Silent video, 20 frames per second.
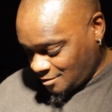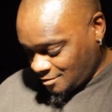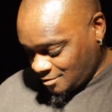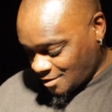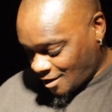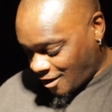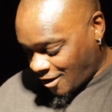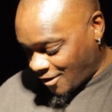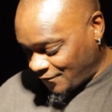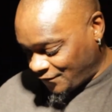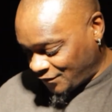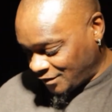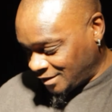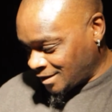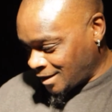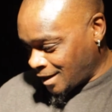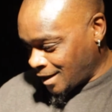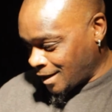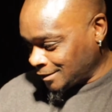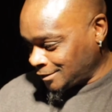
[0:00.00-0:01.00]
Y'all
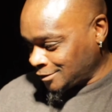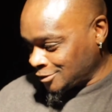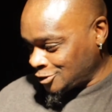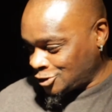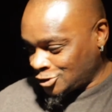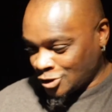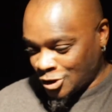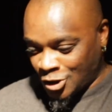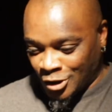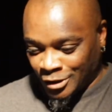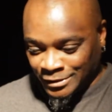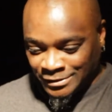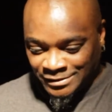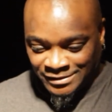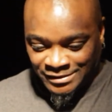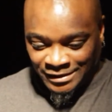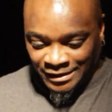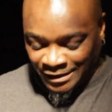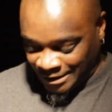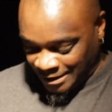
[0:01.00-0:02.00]
finna have to start
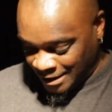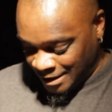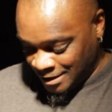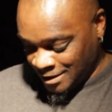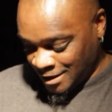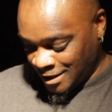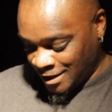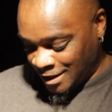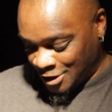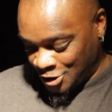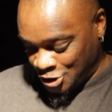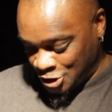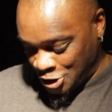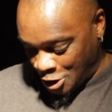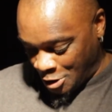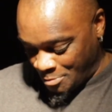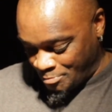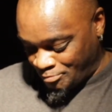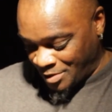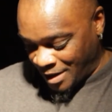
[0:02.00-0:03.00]
digging in
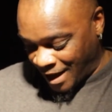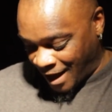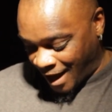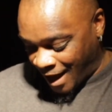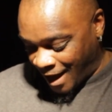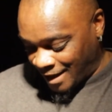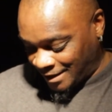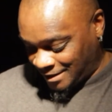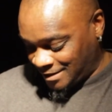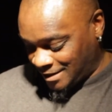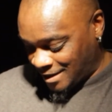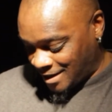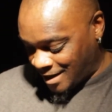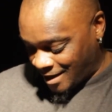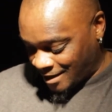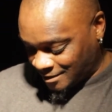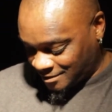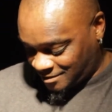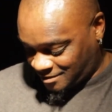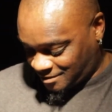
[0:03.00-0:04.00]
your
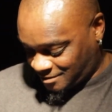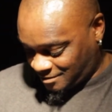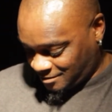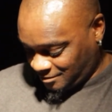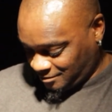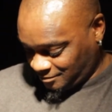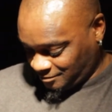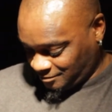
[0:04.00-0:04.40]
pockets.